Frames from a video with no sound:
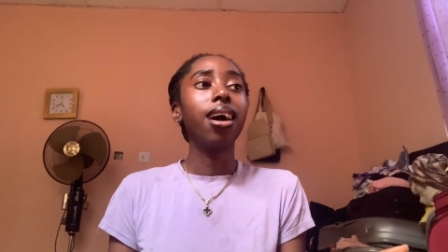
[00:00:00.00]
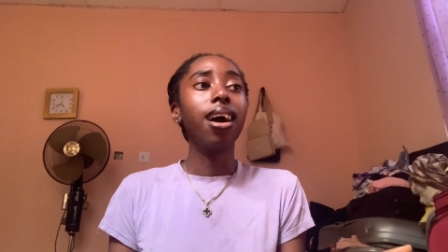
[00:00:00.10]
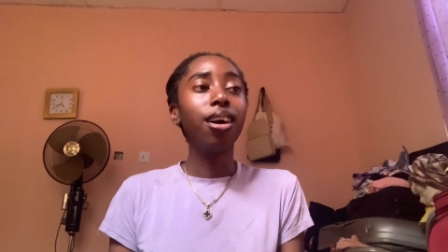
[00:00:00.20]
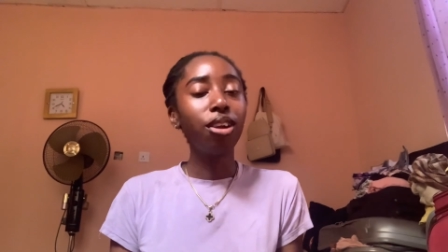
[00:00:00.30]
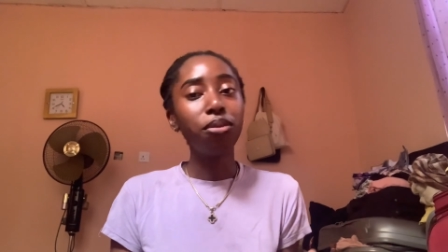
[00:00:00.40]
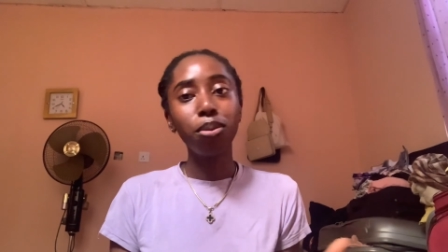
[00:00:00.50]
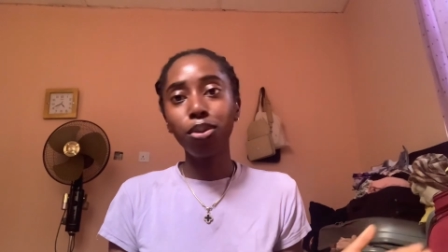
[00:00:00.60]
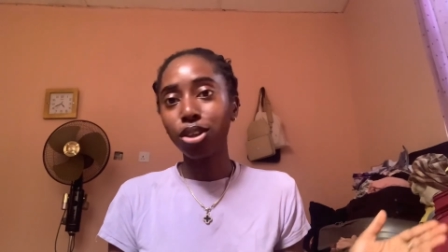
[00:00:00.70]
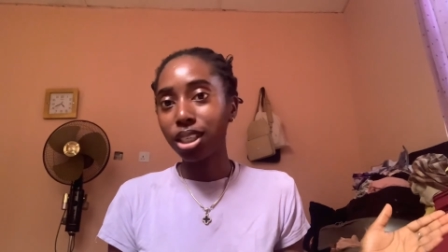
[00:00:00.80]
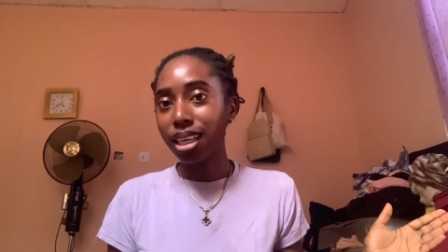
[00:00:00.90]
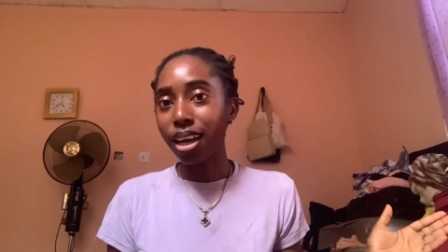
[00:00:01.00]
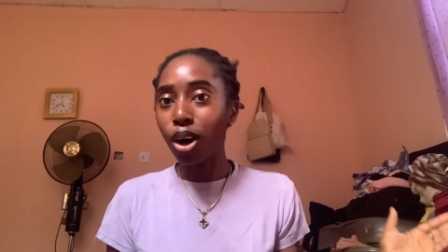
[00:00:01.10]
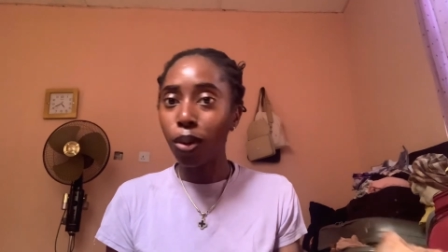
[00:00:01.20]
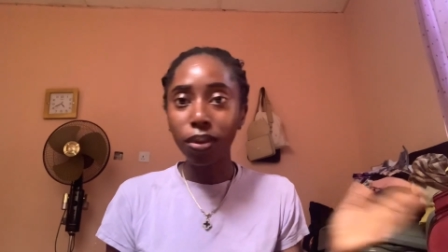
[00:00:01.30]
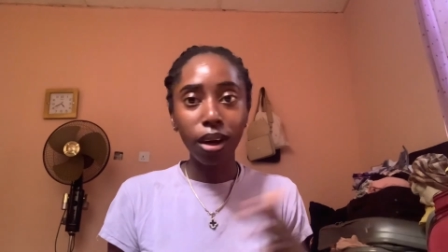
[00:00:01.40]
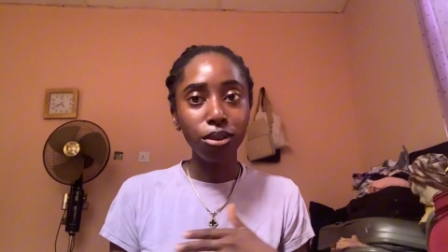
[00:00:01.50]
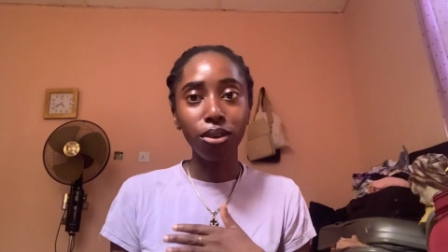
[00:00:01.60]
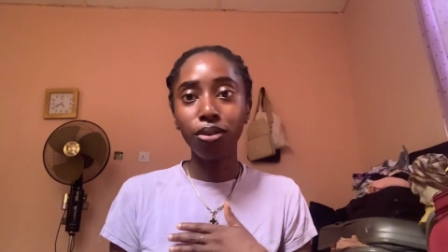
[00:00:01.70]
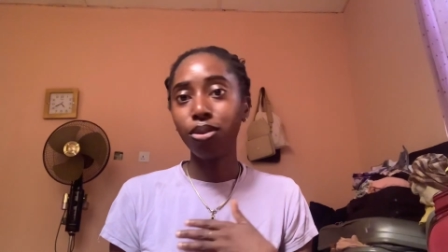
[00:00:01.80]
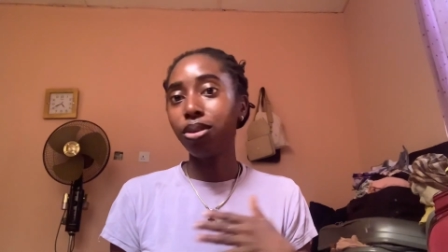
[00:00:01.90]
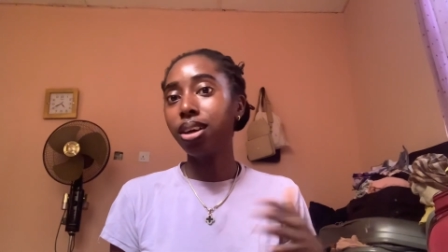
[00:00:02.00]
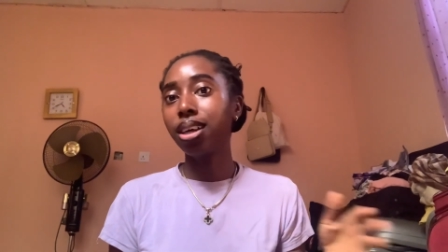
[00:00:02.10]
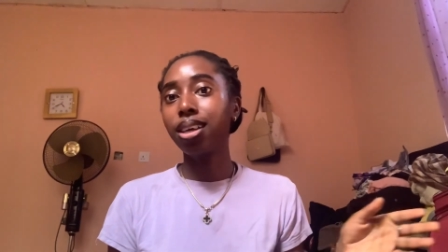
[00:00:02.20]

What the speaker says: A lot of people were just like coming out of work,